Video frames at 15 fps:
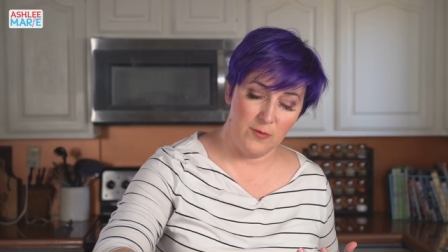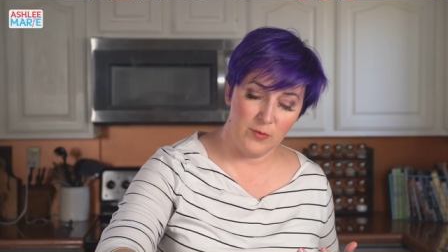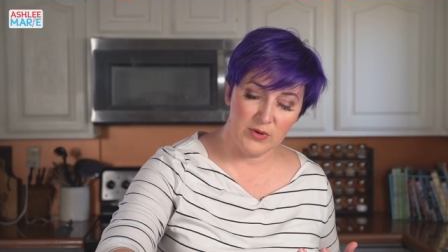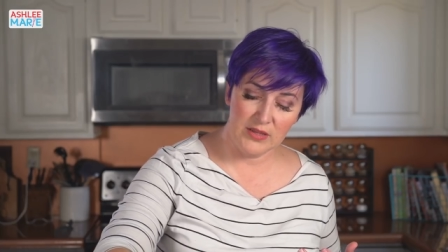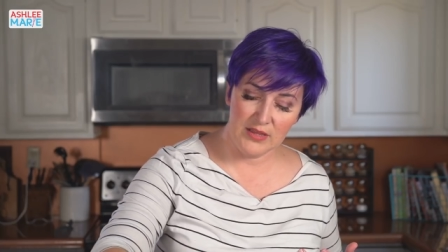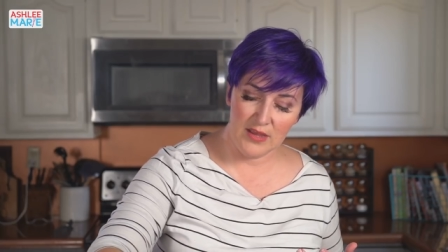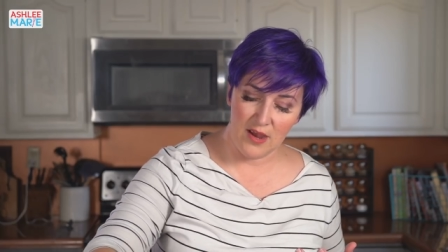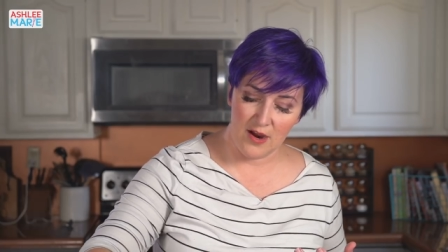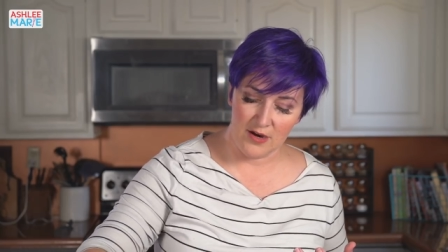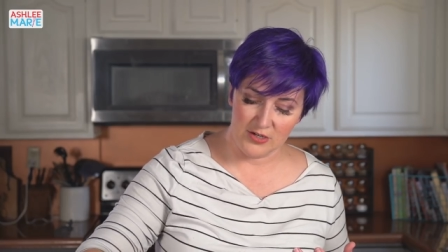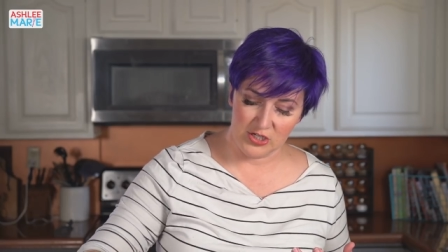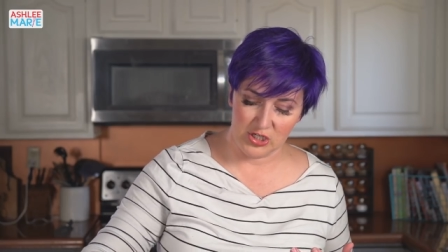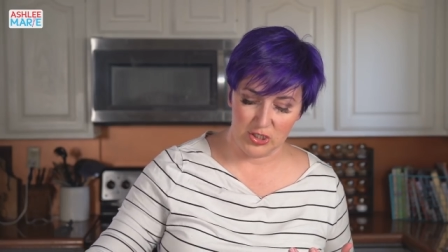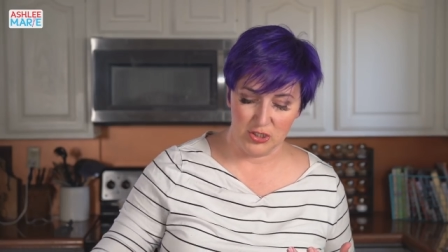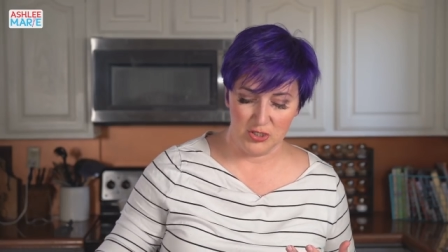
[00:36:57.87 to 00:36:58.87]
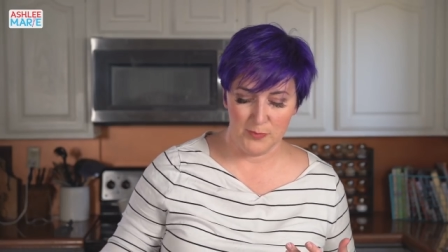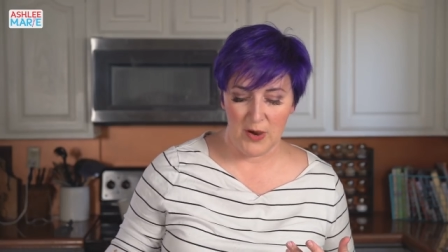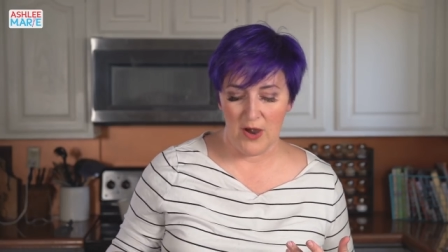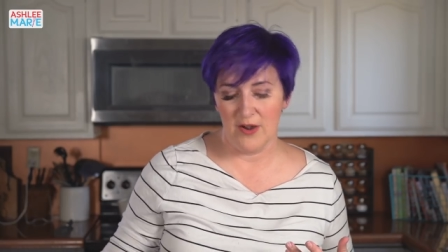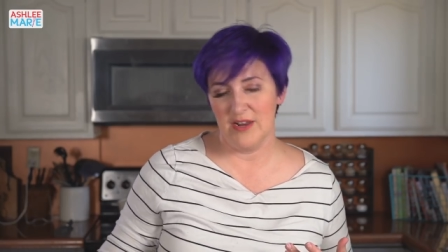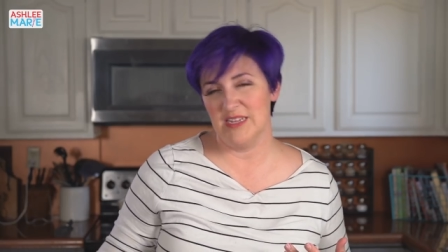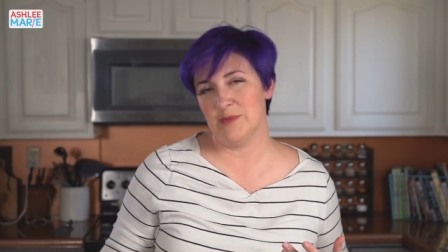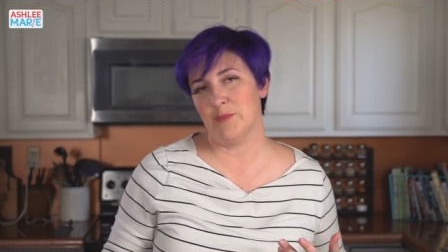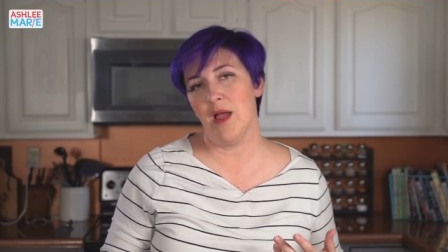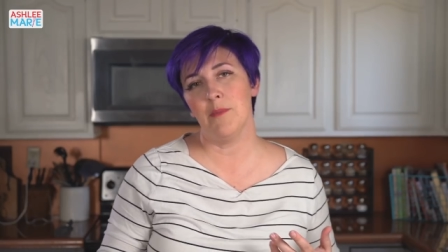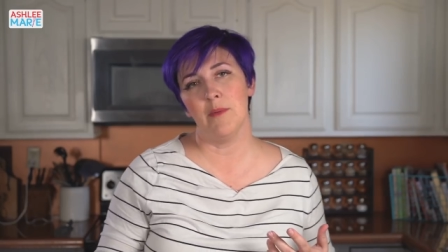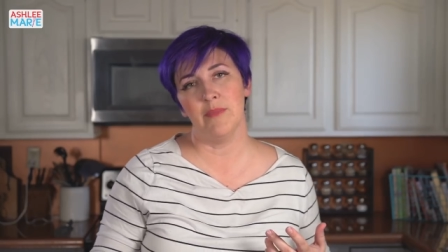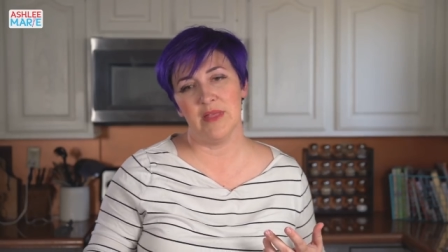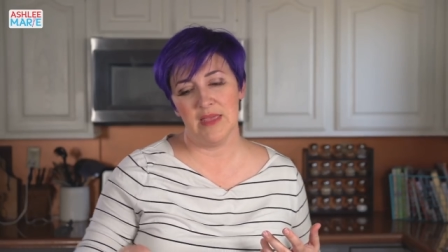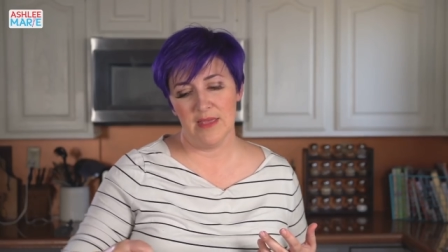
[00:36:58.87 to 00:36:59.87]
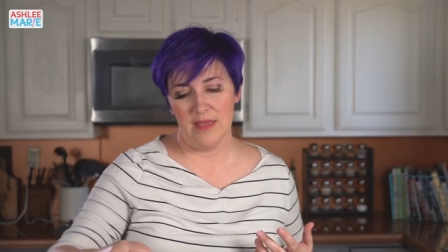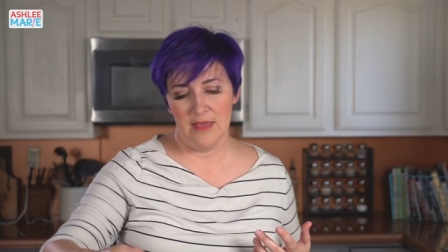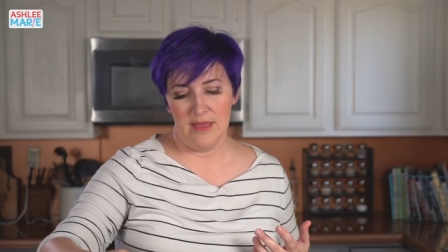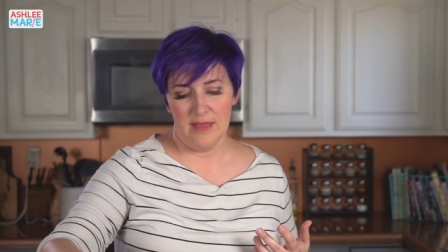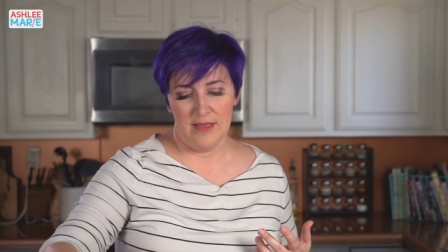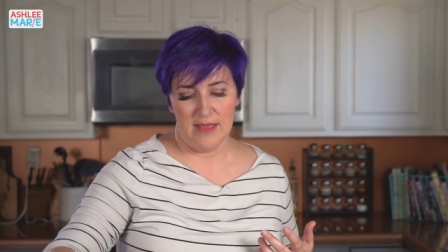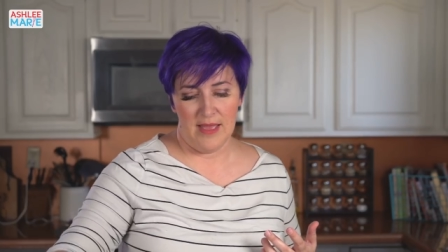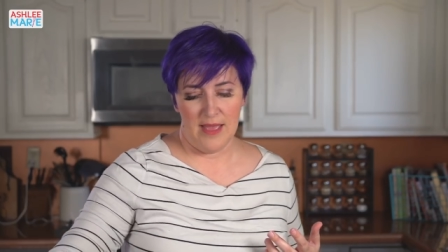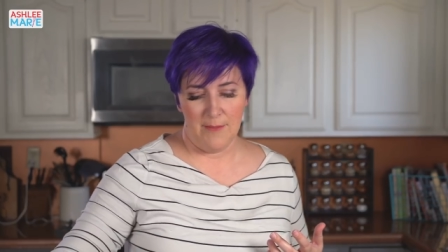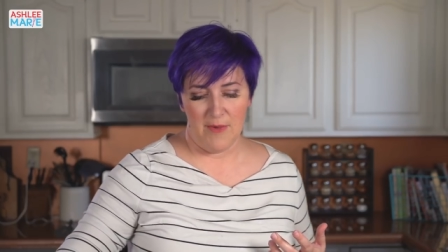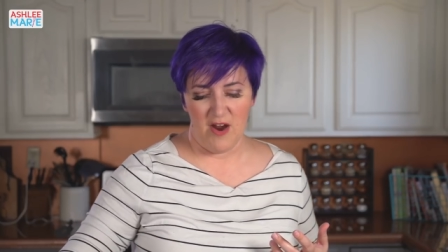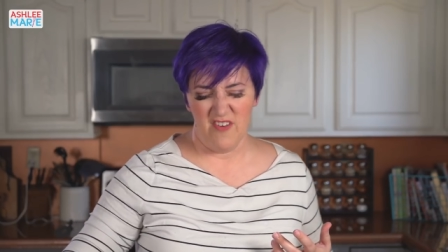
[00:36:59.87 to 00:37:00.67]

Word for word: Really, our church party is probably our